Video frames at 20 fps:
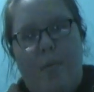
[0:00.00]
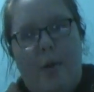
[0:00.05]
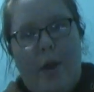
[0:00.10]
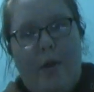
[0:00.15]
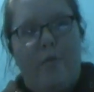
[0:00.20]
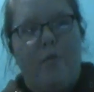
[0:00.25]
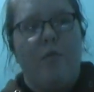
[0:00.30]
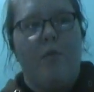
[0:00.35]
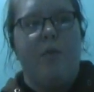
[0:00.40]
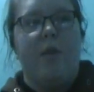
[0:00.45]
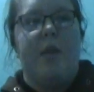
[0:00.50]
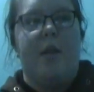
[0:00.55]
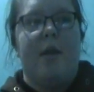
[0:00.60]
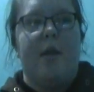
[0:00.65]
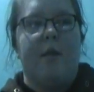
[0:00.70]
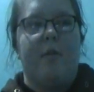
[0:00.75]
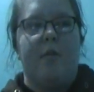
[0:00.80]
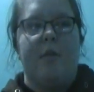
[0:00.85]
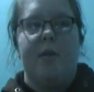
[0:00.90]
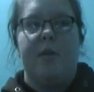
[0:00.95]
But after
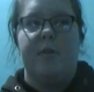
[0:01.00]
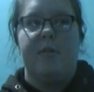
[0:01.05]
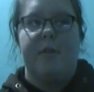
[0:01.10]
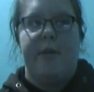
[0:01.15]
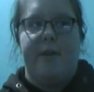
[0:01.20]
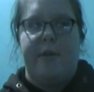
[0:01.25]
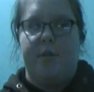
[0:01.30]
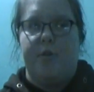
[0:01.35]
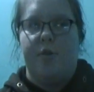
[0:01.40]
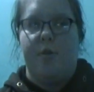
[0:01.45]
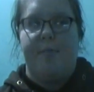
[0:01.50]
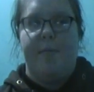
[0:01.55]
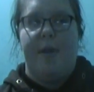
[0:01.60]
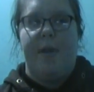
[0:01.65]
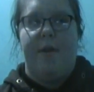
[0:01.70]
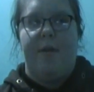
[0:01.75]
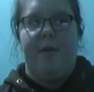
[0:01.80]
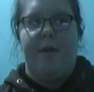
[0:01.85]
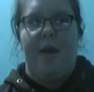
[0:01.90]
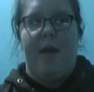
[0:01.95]
reading things like
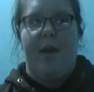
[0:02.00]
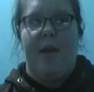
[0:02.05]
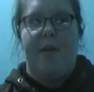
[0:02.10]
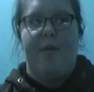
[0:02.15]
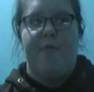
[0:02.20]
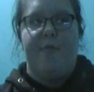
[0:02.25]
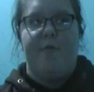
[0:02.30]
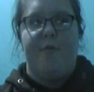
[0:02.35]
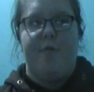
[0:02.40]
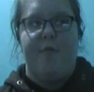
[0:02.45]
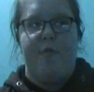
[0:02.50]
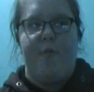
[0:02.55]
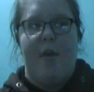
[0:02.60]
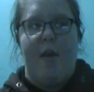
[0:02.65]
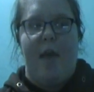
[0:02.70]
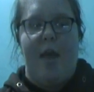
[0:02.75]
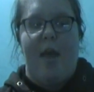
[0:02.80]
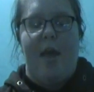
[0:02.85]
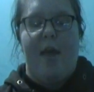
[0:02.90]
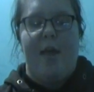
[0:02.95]
Stormlight Archive
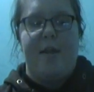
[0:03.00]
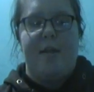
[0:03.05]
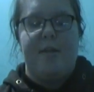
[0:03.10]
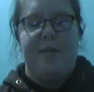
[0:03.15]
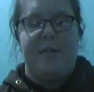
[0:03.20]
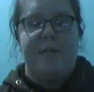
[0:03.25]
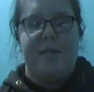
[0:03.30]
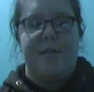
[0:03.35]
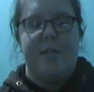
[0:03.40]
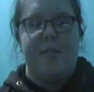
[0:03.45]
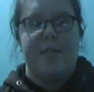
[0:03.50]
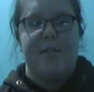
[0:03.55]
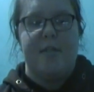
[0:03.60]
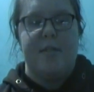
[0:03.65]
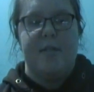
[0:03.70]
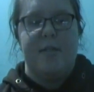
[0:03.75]
and